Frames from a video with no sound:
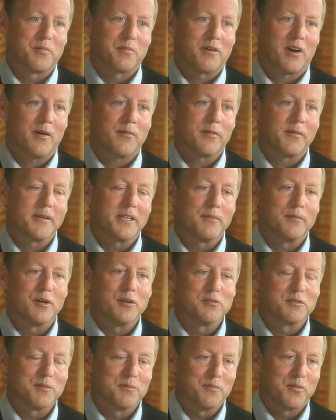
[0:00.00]
probably the
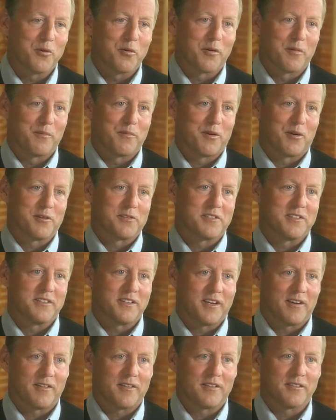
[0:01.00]
most important person
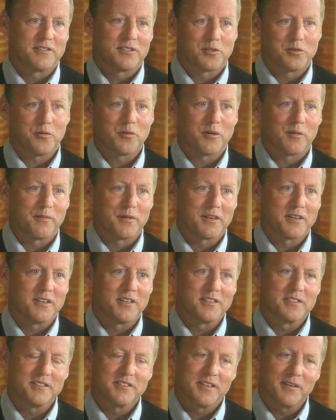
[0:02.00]
there in the store
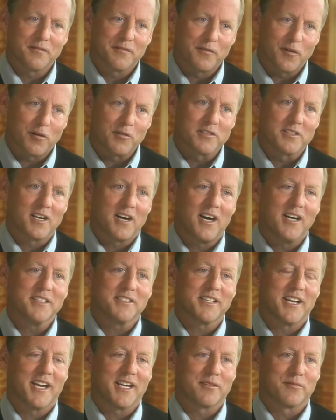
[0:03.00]
because their first
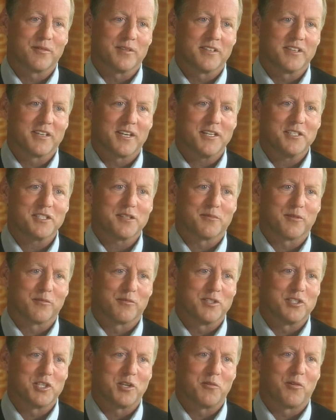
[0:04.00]
contact with the customer
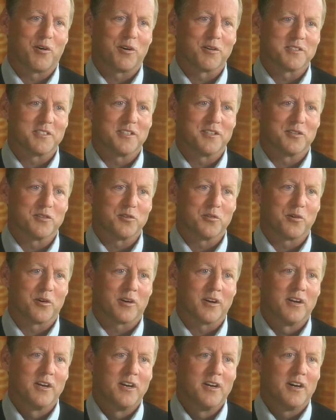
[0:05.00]
when she walks in the door.